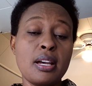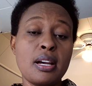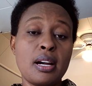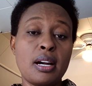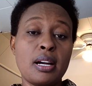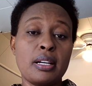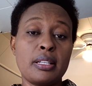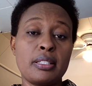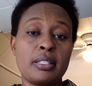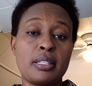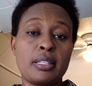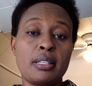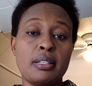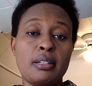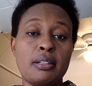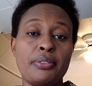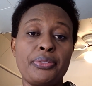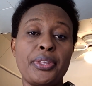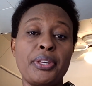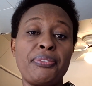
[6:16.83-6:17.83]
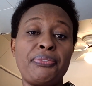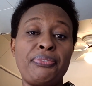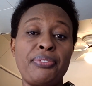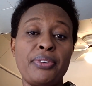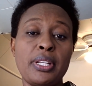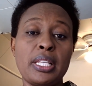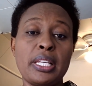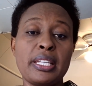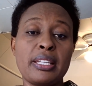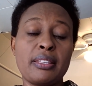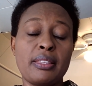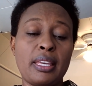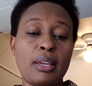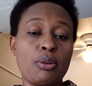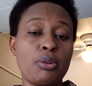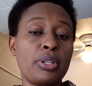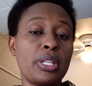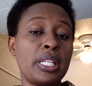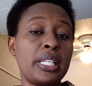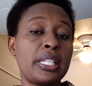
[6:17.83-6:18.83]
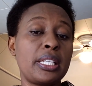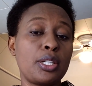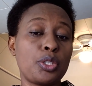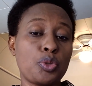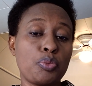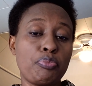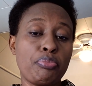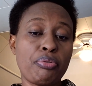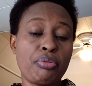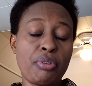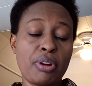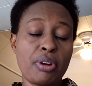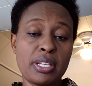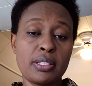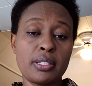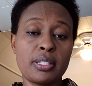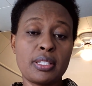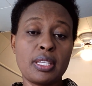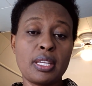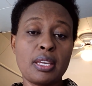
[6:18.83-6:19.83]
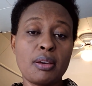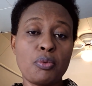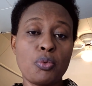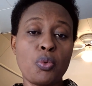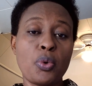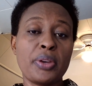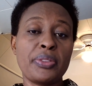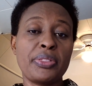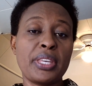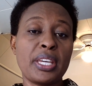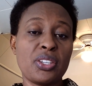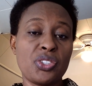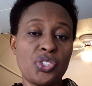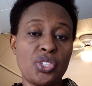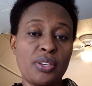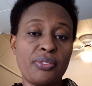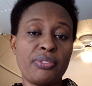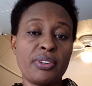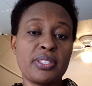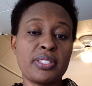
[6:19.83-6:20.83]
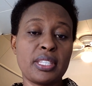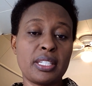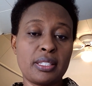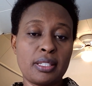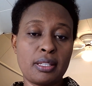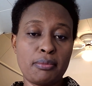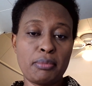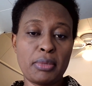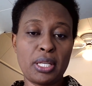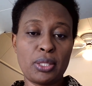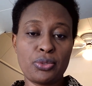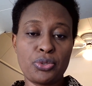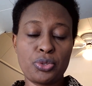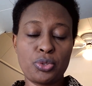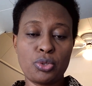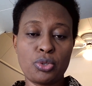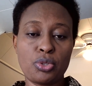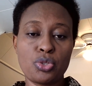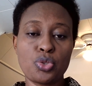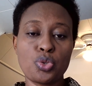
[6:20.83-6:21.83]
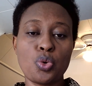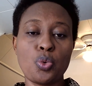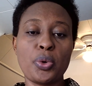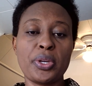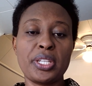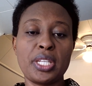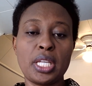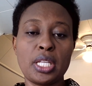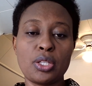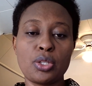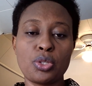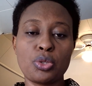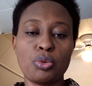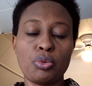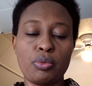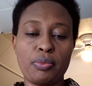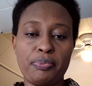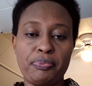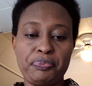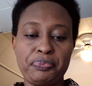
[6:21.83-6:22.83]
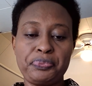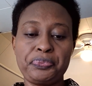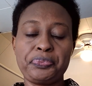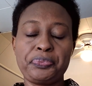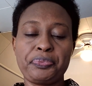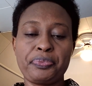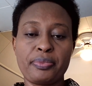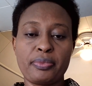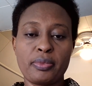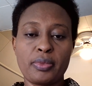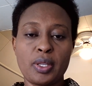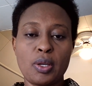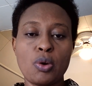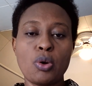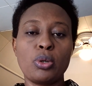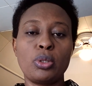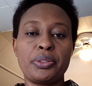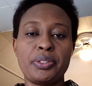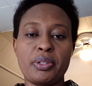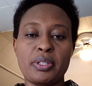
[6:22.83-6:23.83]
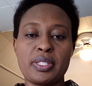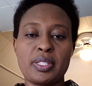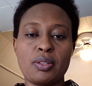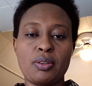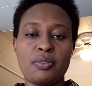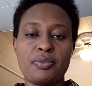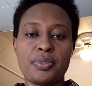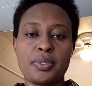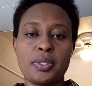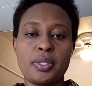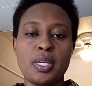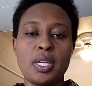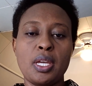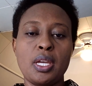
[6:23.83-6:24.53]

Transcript: And they feel like they only get praised when they achieve a certain milestone. So we need to hold ourselves.